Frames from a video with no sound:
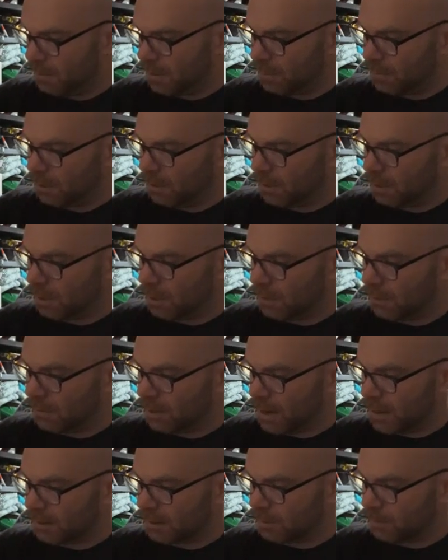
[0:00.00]
I'm using
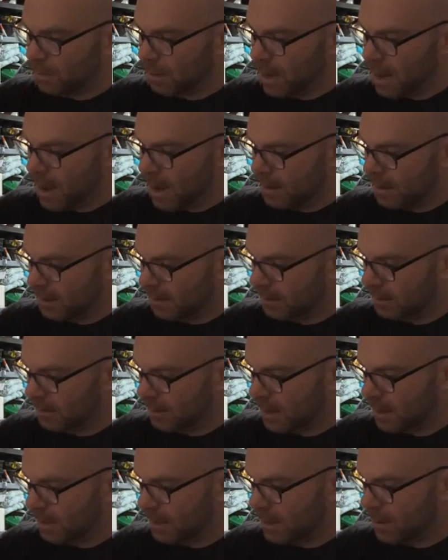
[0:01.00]
Grex Black. I just
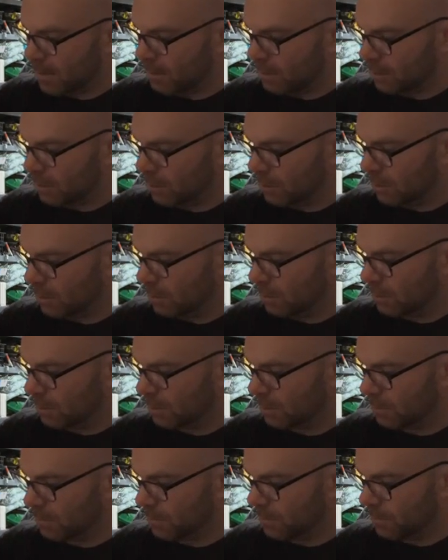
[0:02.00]
like how it shoots.